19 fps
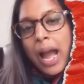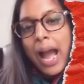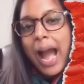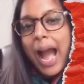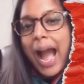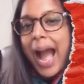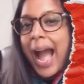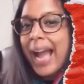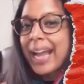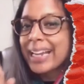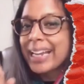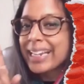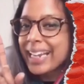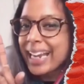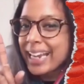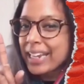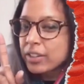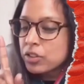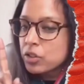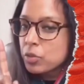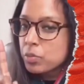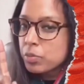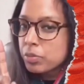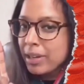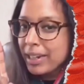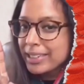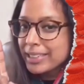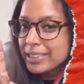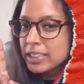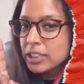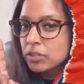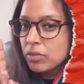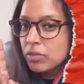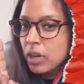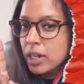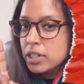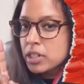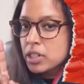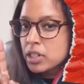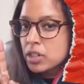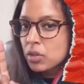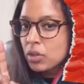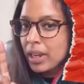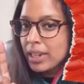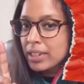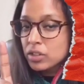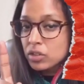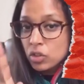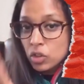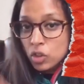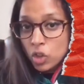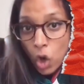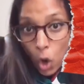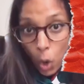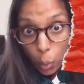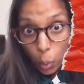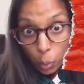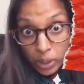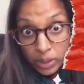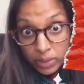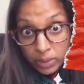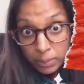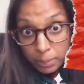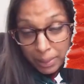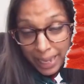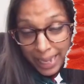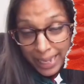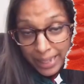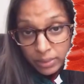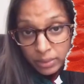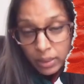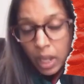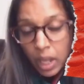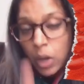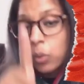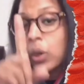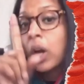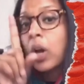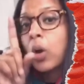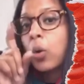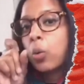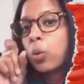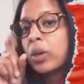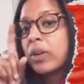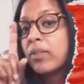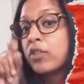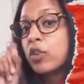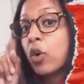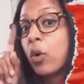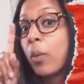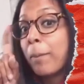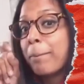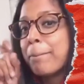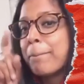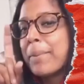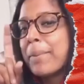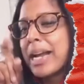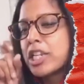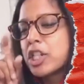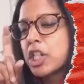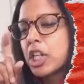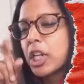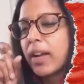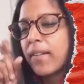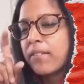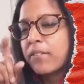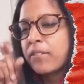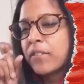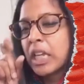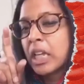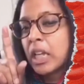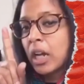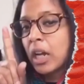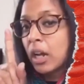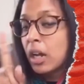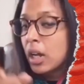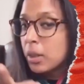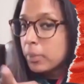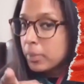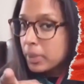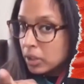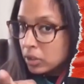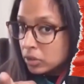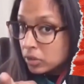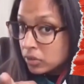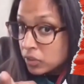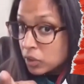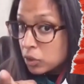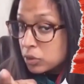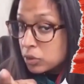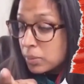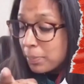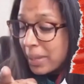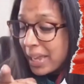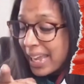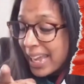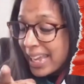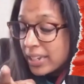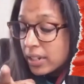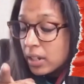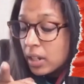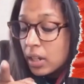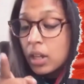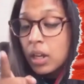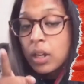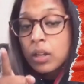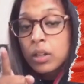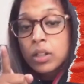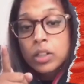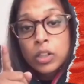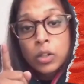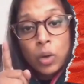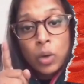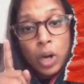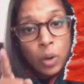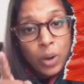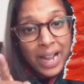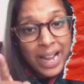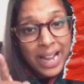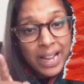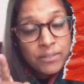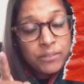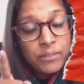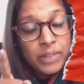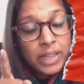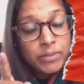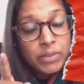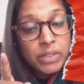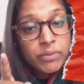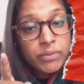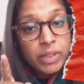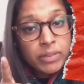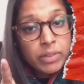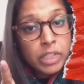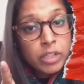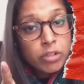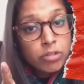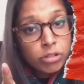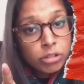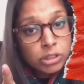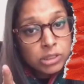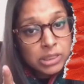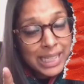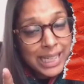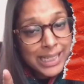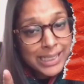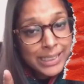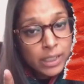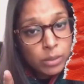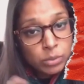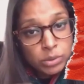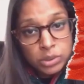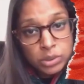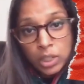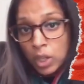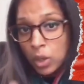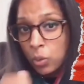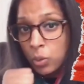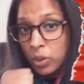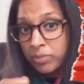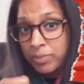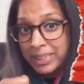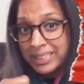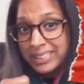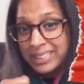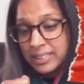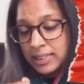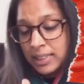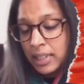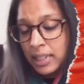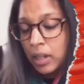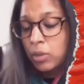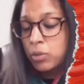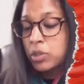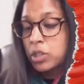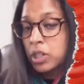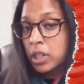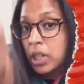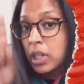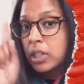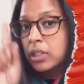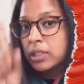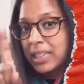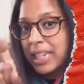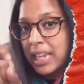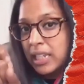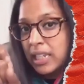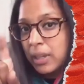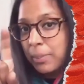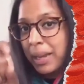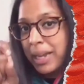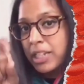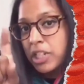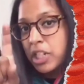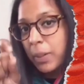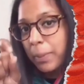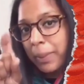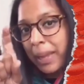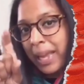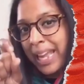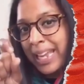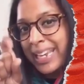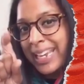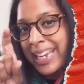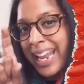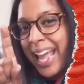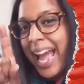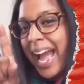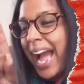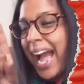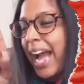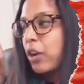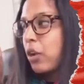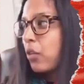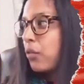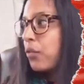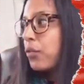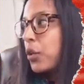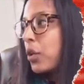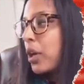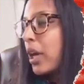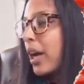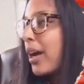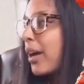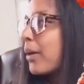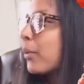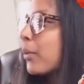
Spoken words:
And can you practice writing your letters? Not with a pen, no, with your magic finger. Because if you use a pen, I'll have very, very cross adults with Mrs Deojee. So get your magic pen and off you go.